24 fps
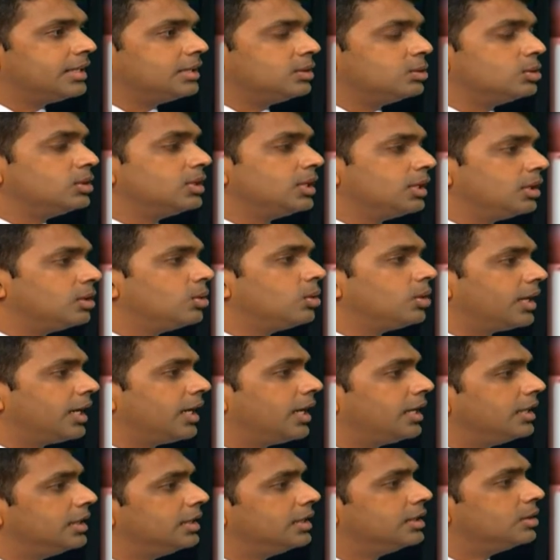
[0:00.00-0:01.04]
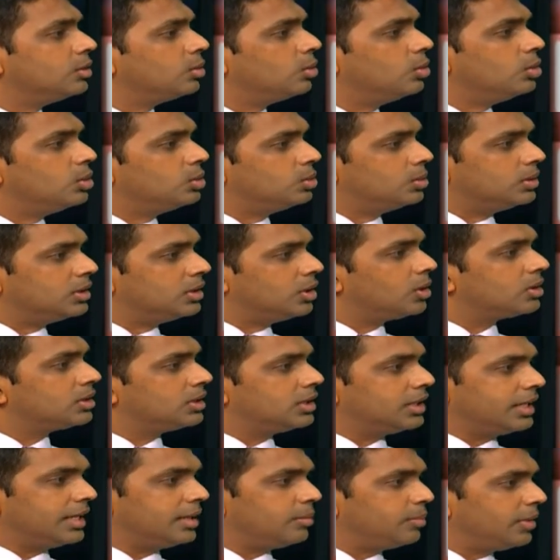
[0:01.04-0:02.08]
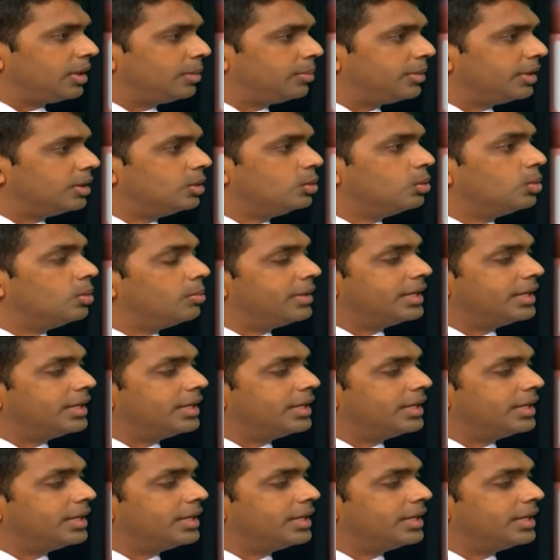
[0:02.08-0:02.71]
that you think, okay, I need to go to a doctor and maybe do a